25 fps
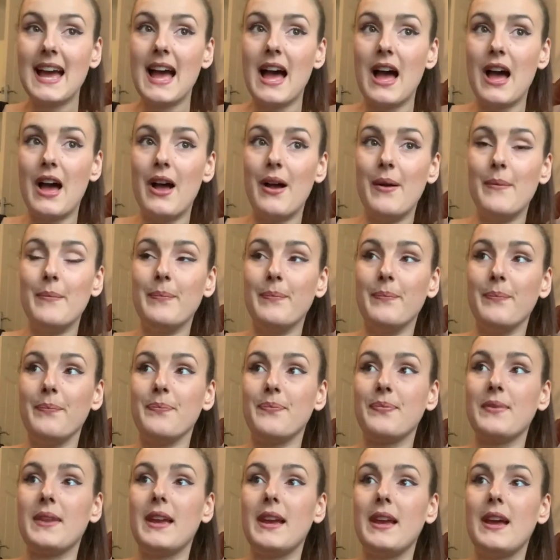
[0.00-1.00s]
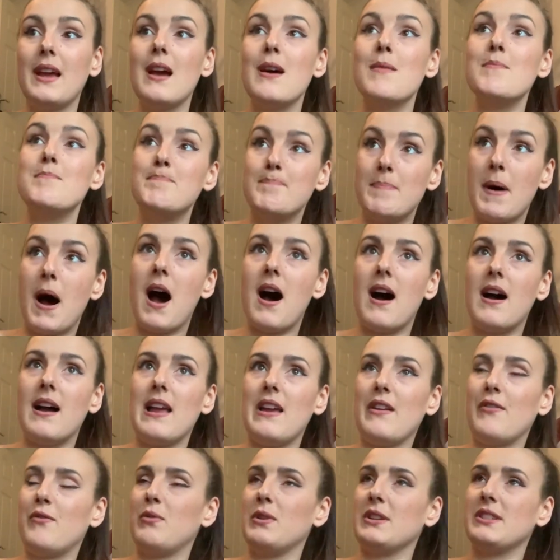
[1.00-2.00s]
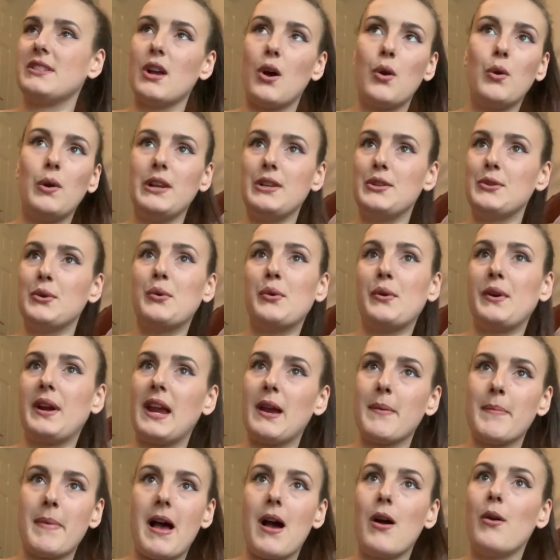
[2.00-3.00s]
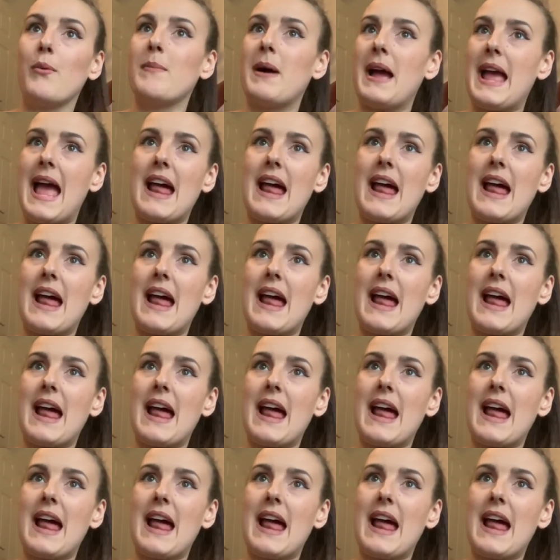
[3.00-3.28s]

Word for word: Um, but if we're solely talking about my